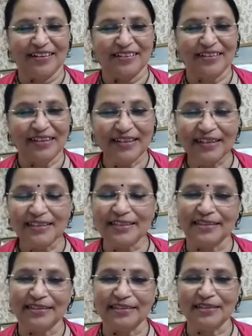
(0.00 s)
The
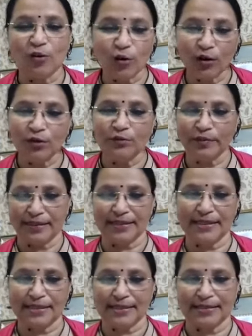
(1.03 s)
leader
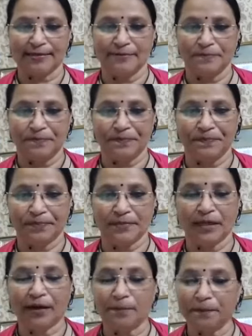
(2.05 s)
always
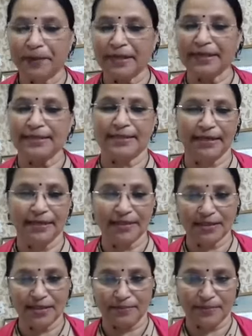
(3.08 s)
competes
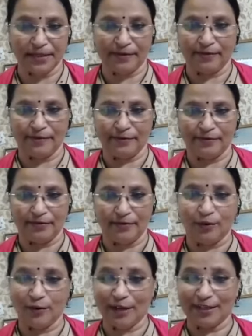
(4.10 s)
against himself
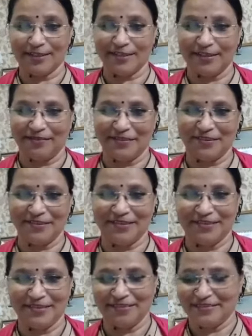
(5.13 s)
or herself,
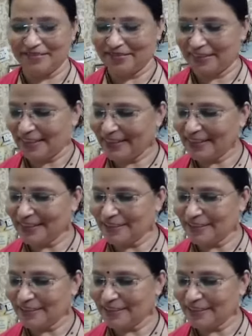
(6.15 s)
right?